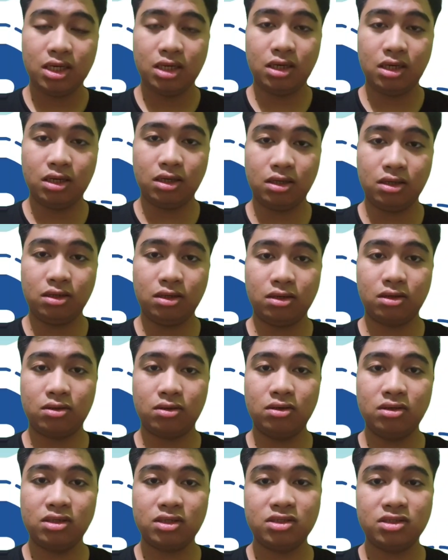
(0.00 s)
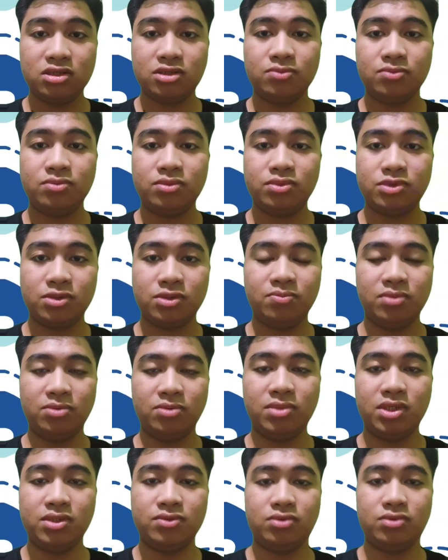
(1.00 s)
And CALL can
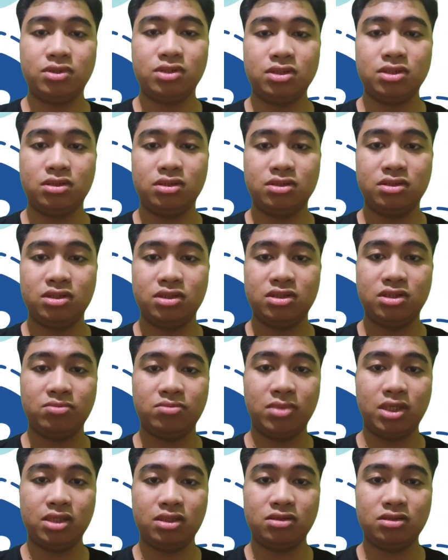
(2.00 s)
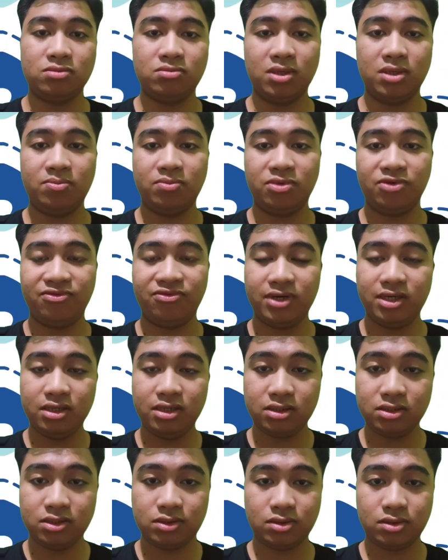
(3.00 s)
supplement traditional teaching methods by
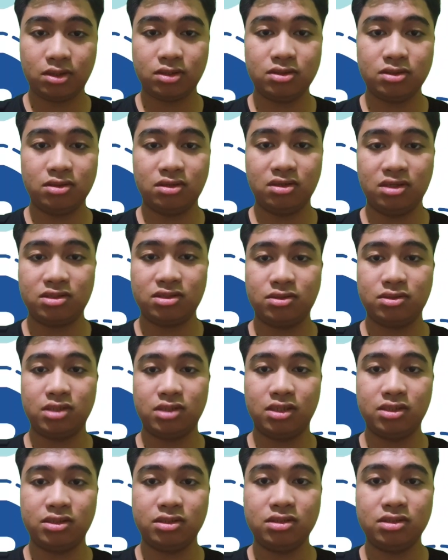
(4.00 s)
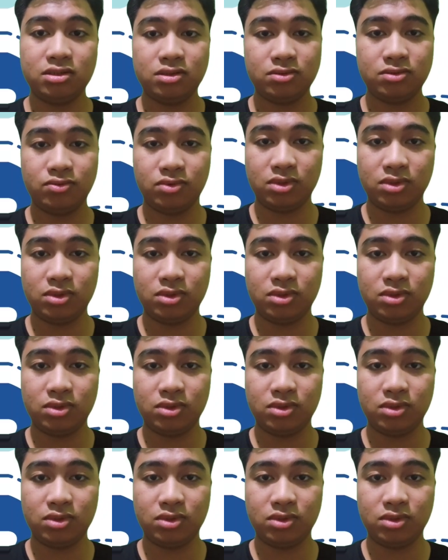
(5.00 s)
providing structured exercises,